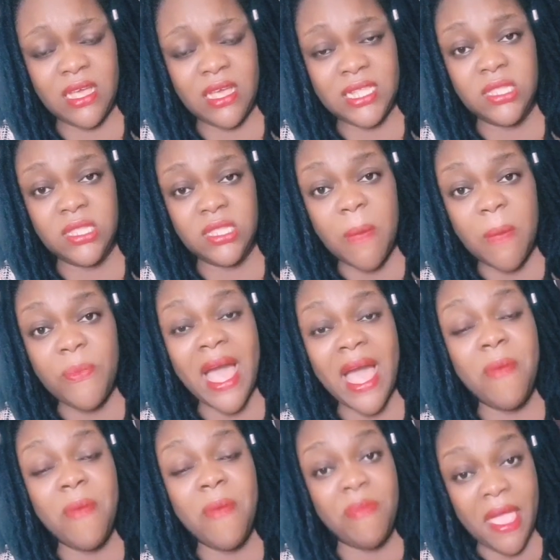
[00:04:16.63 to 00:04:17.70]
Some
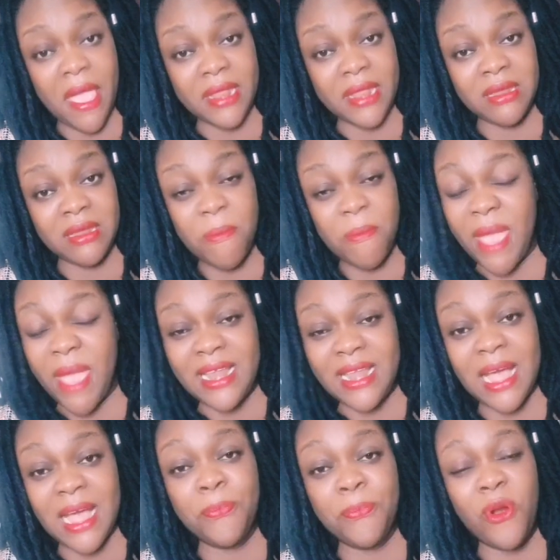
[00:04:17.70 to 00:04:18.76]
are men
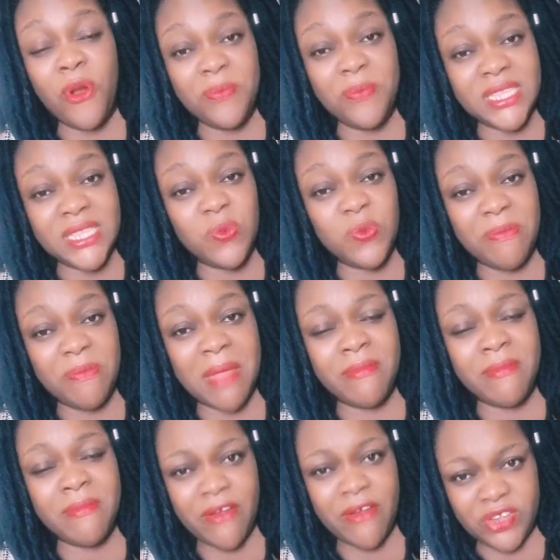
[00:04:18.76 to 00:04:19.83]
that promised women
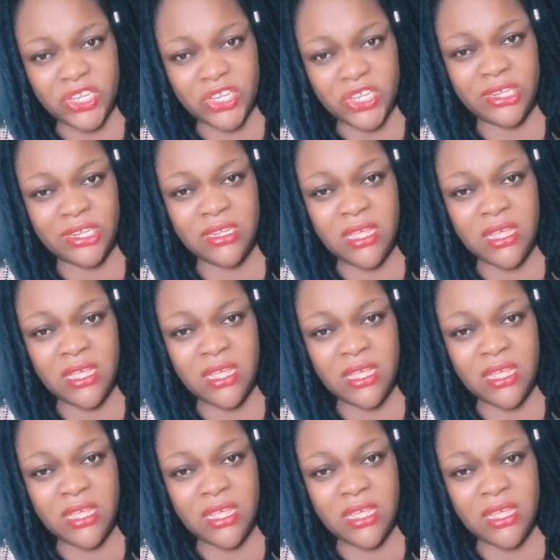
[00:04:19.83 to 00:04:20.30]
marriage.